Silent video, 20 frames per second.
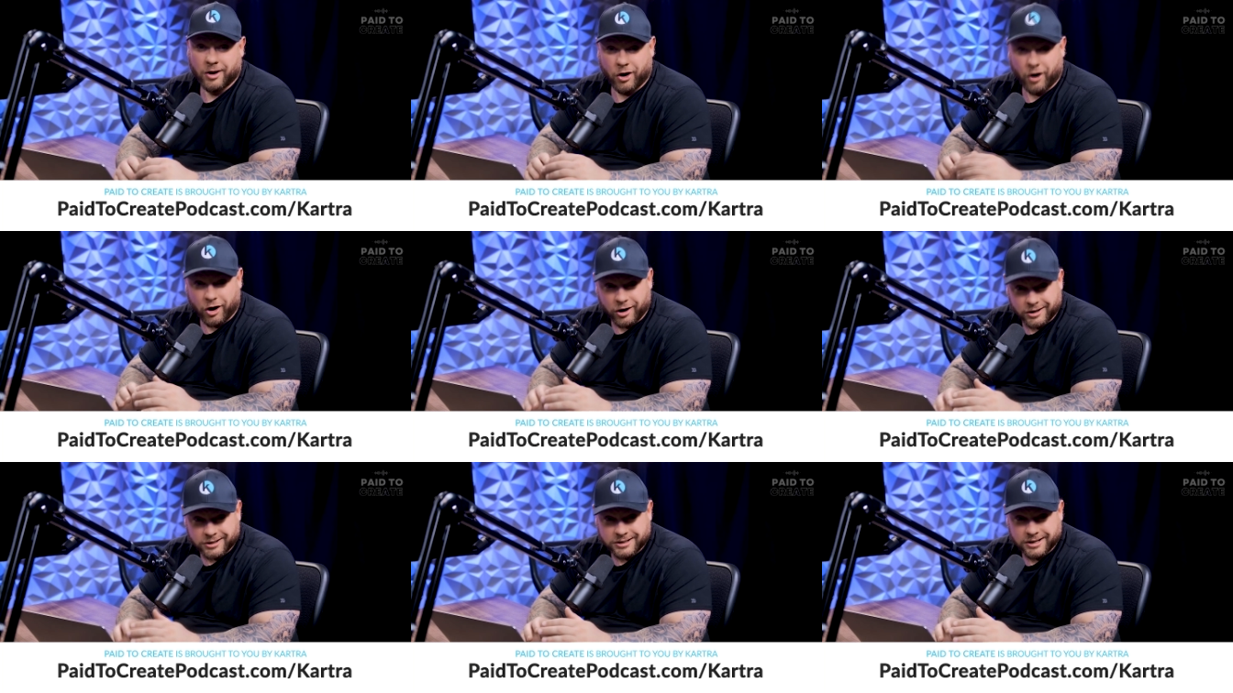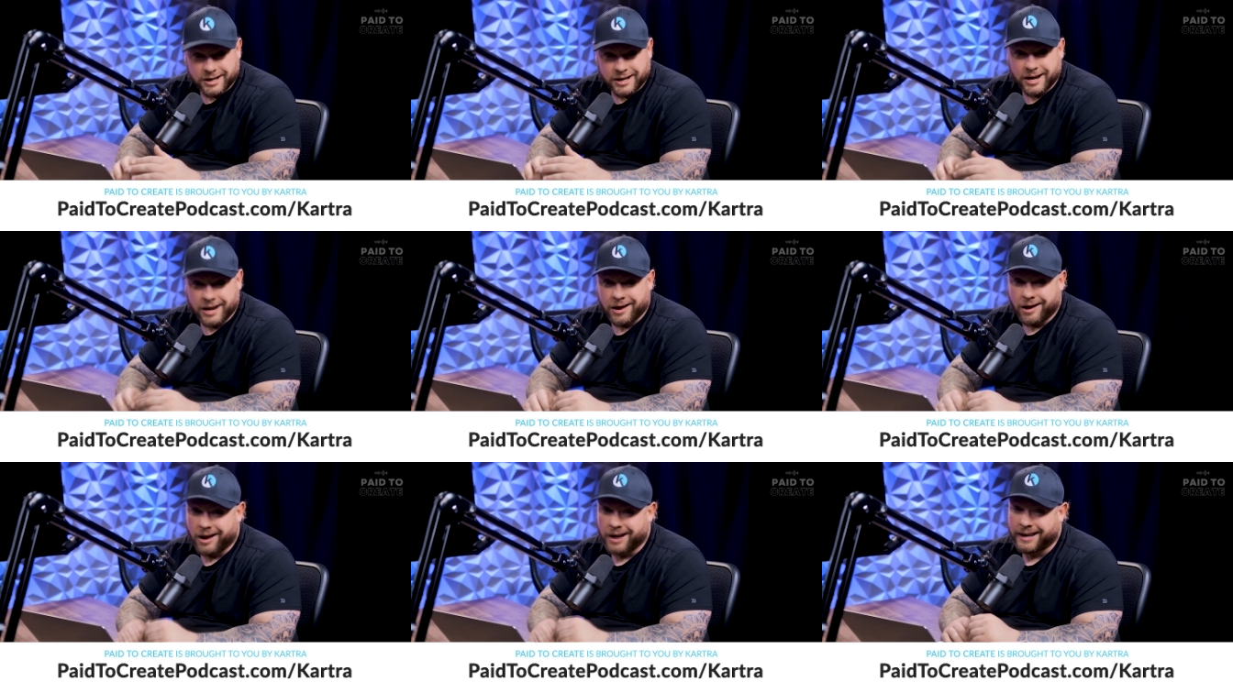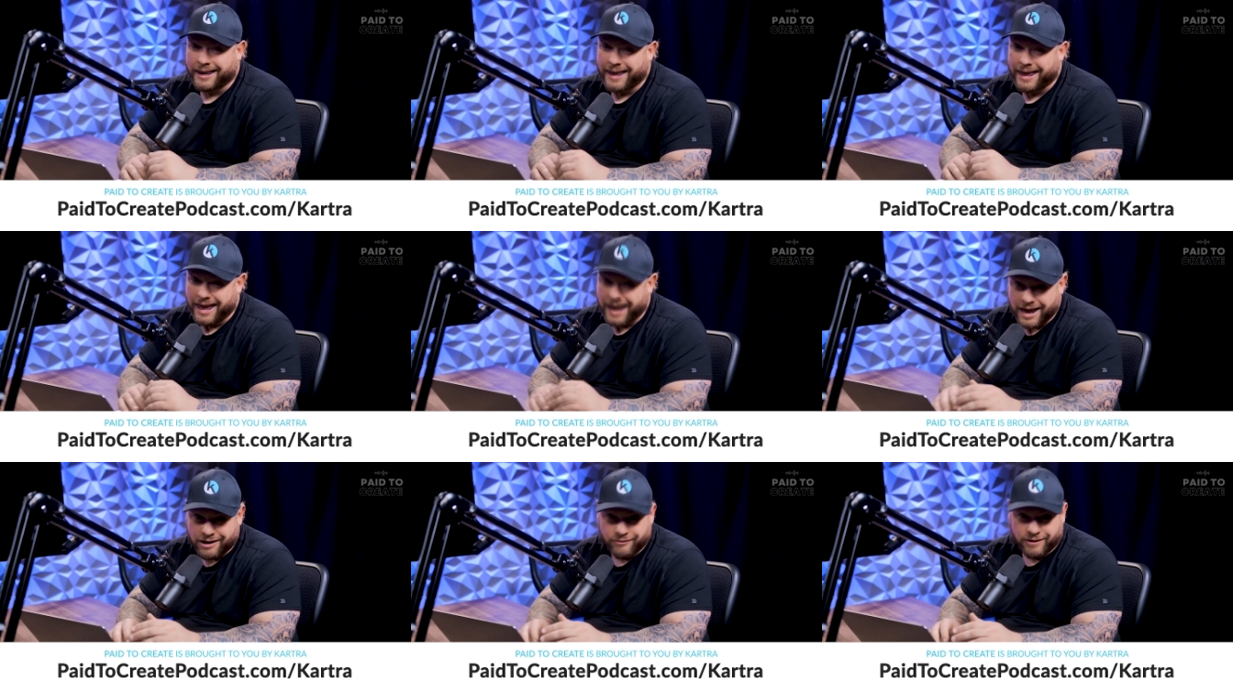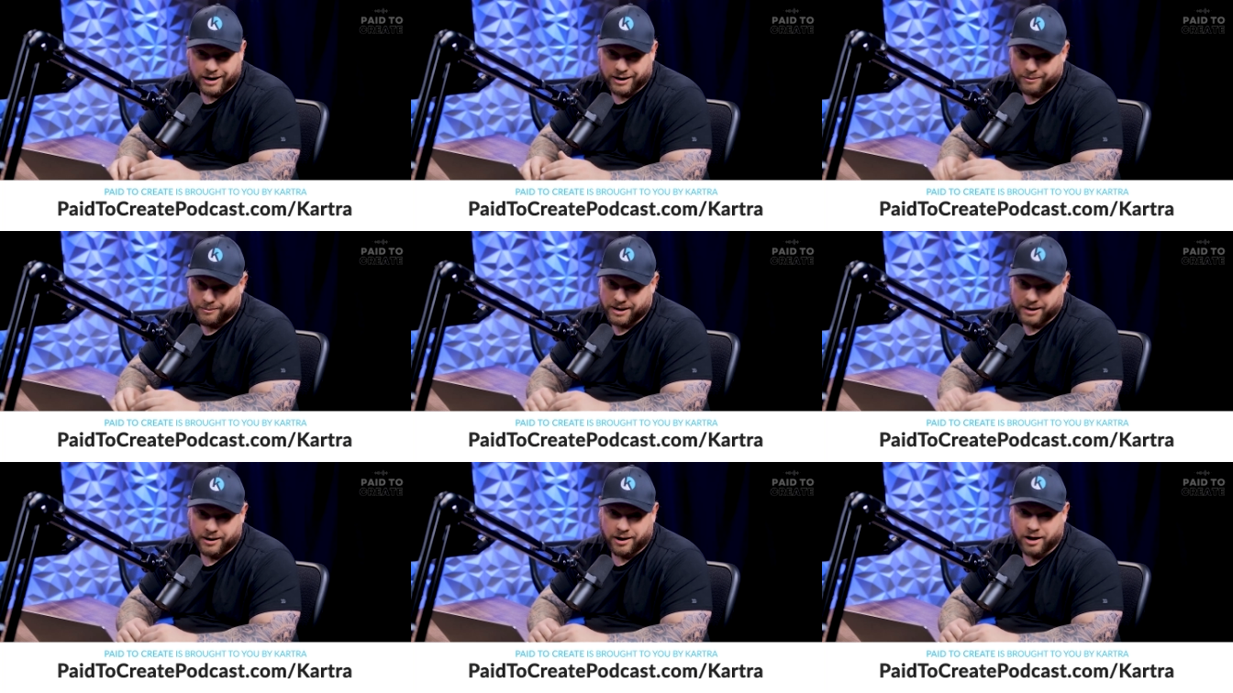Honestly, I can't
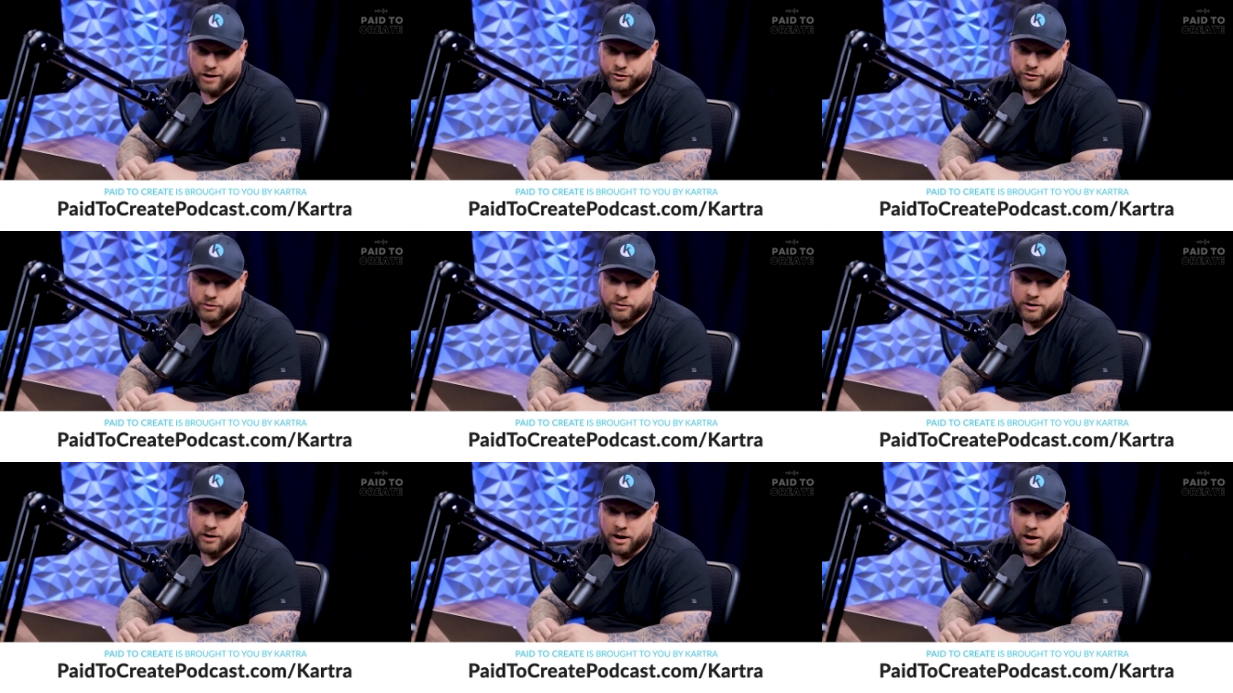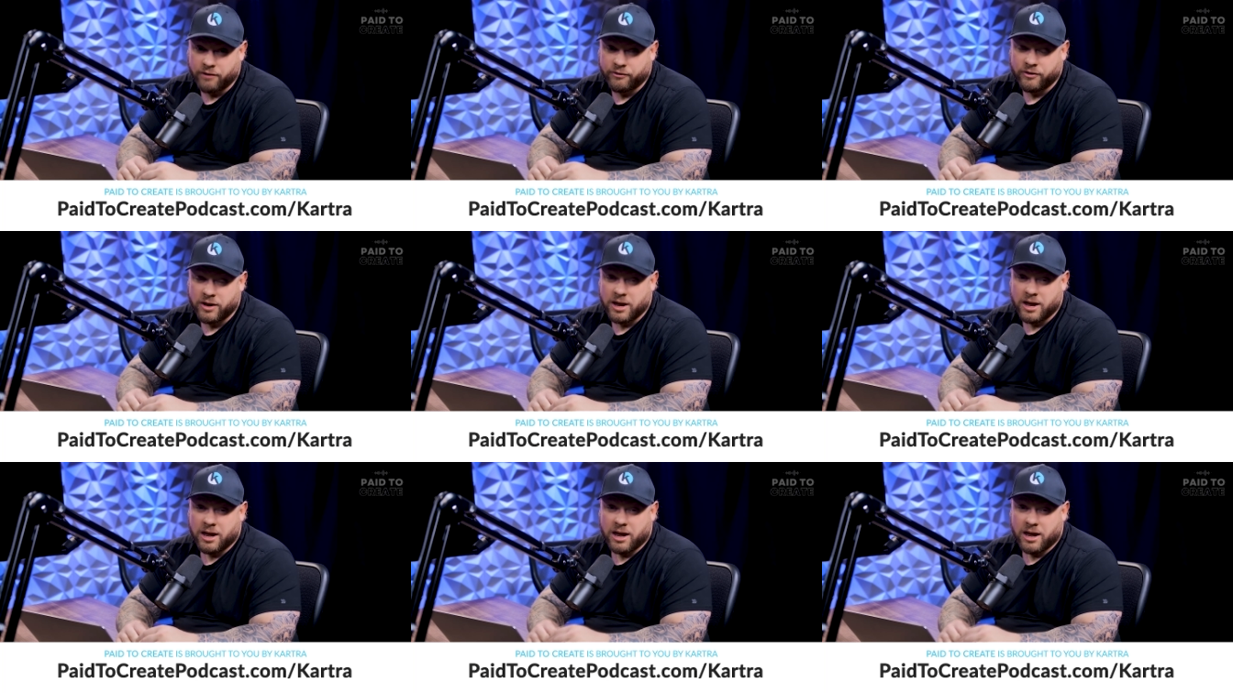recommend Kartra enough.